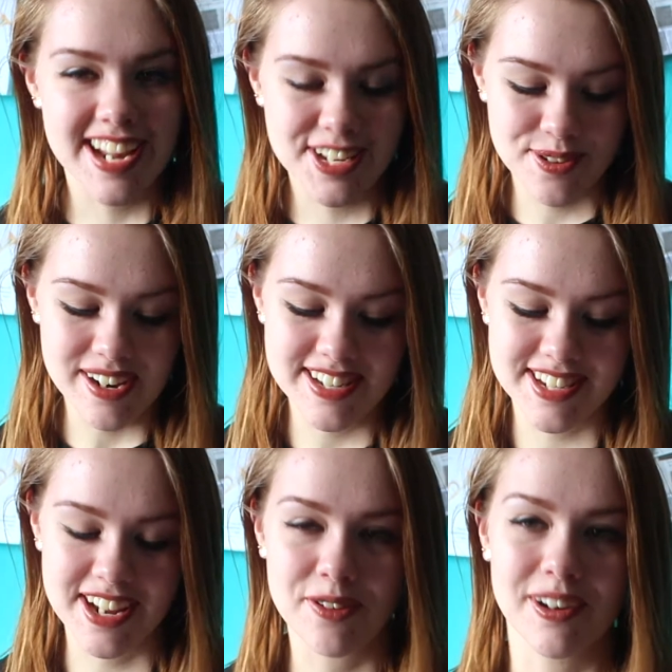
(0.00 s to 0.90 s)
next one is
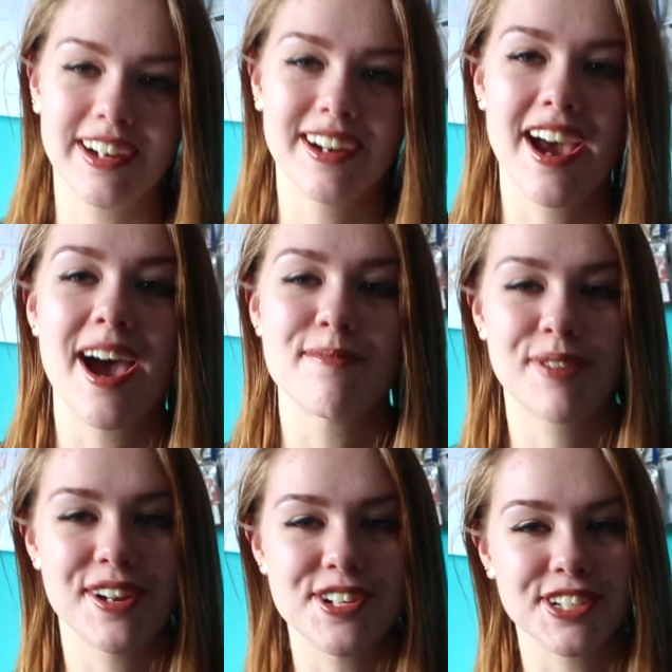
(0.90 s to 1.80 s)
another one I'm
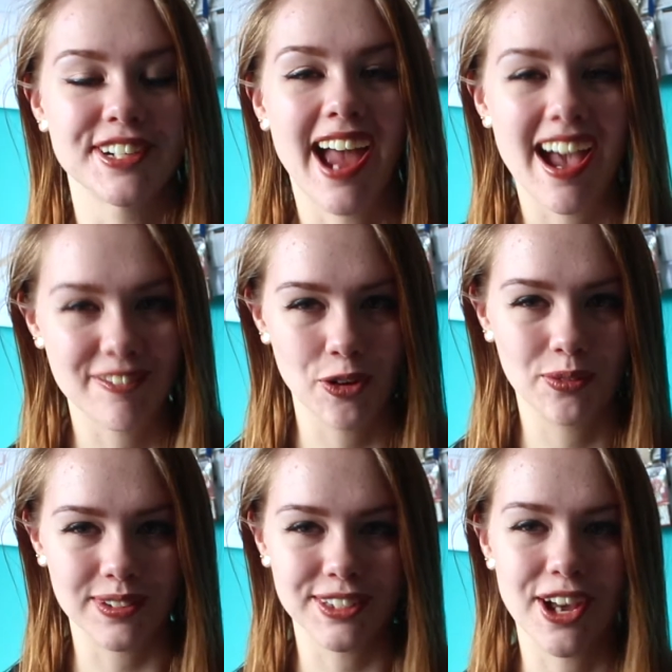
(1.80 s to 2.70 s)
pretty sure everyone will